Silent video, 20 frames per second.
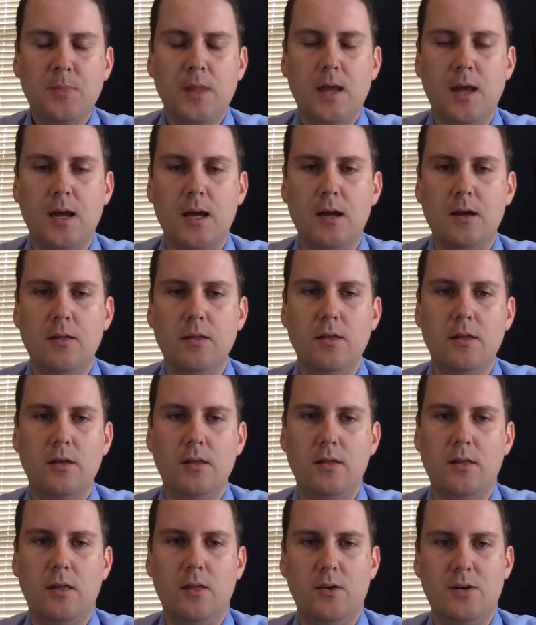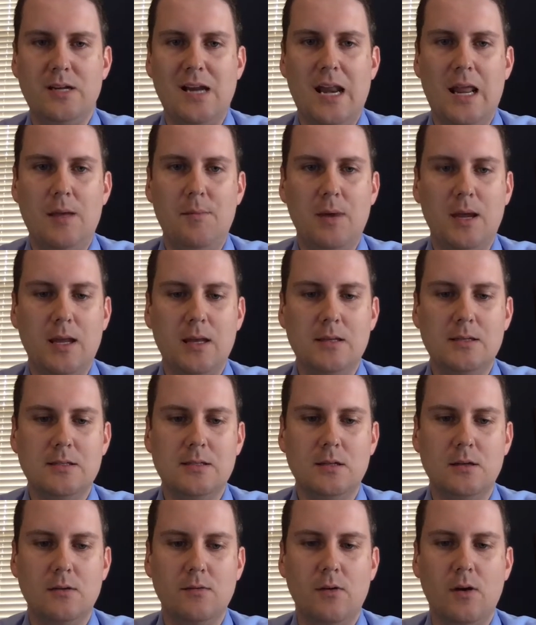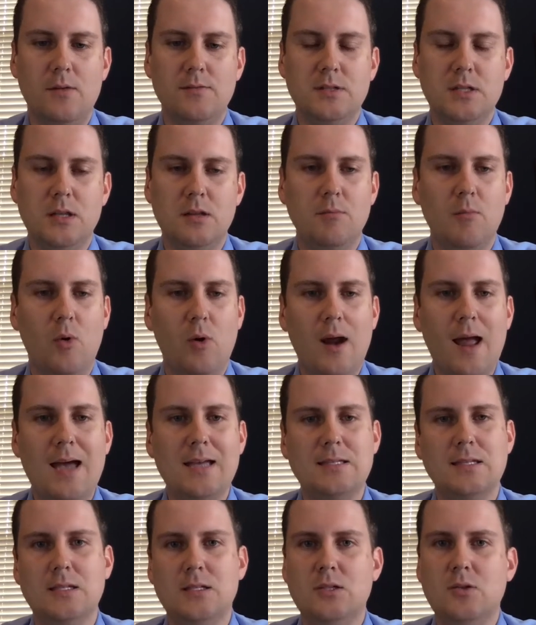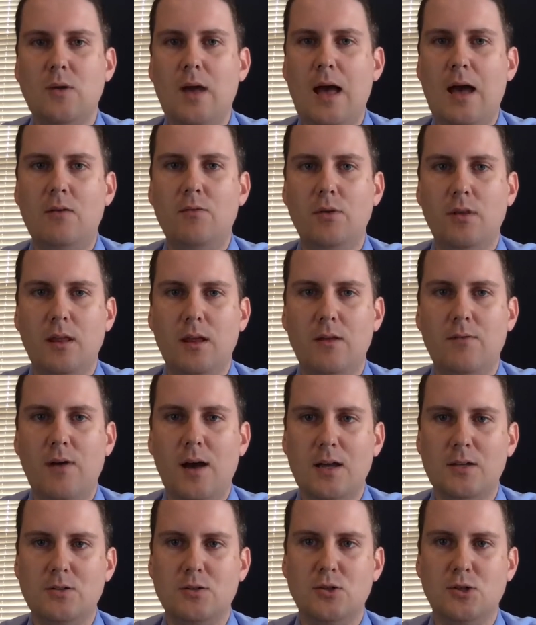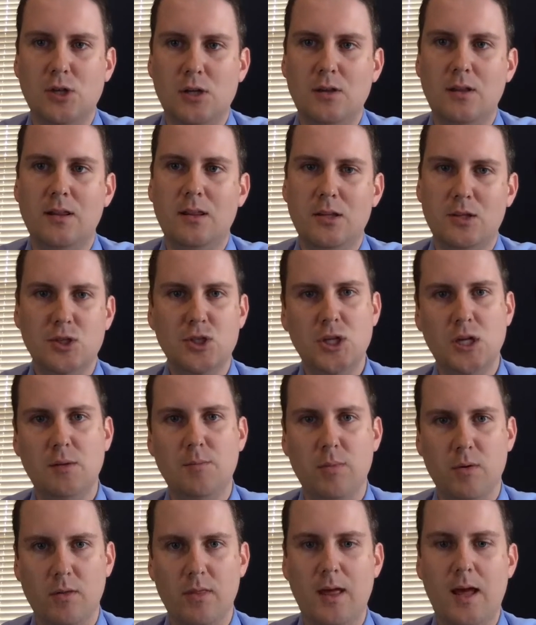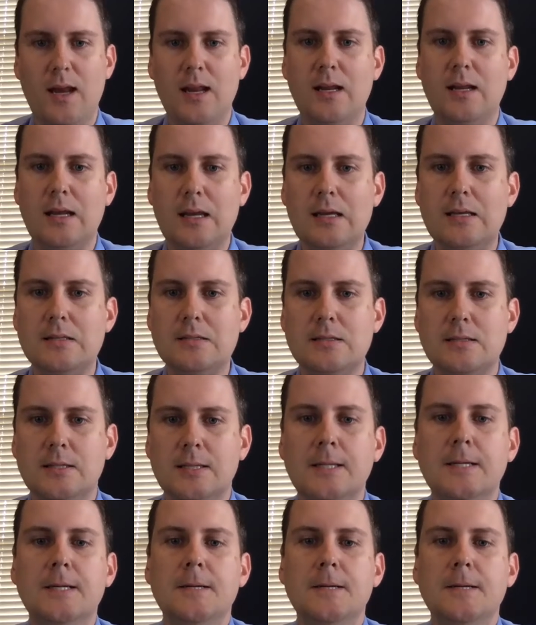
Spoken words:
The other dynamic is obviously the more assets you have with the advisor, generally the cheaper that it gets.